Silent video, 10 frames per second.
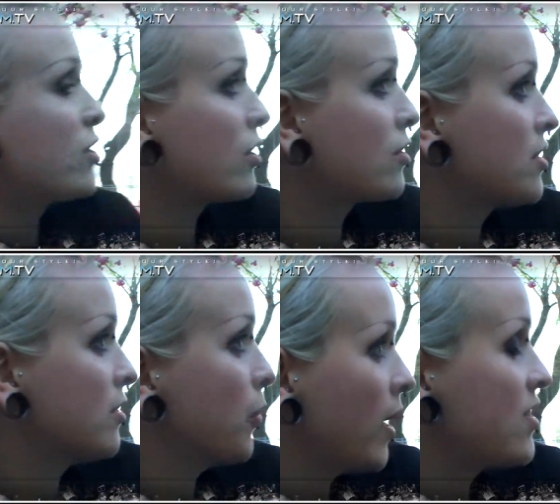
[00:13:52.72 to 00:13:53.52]
talked to
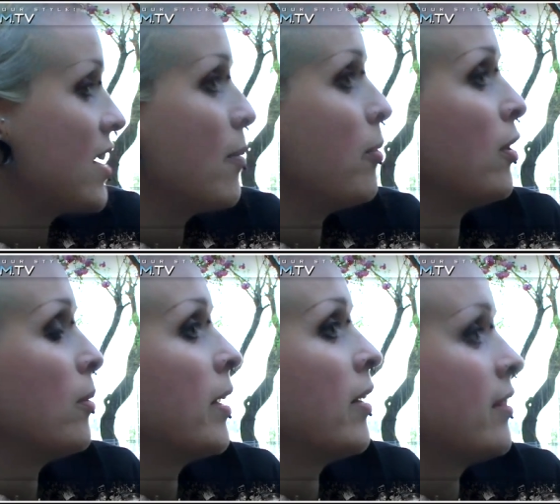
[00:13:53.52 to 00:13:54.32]
Whitechapel
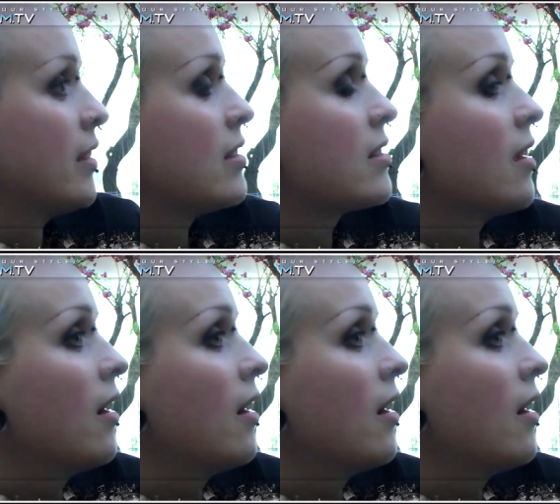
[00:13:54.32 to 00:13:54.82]
about this.